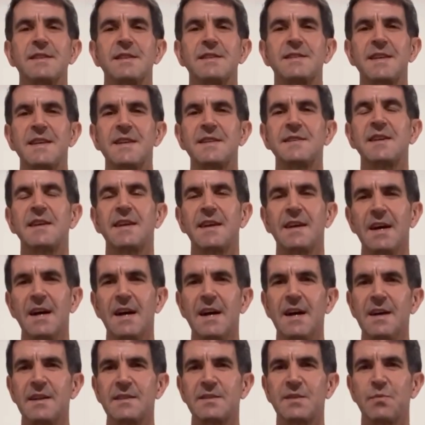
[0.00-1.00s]
It's easy
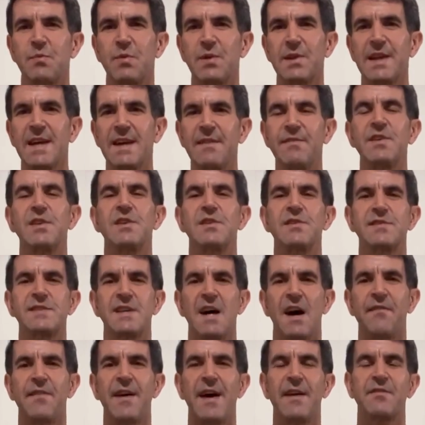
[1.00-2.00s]
to believe in
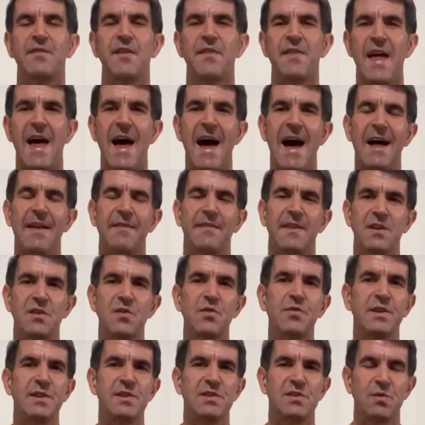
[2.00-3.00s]
yourself after that
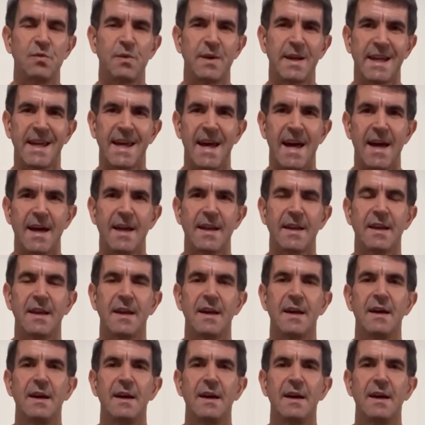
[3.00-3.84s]
you can do it again.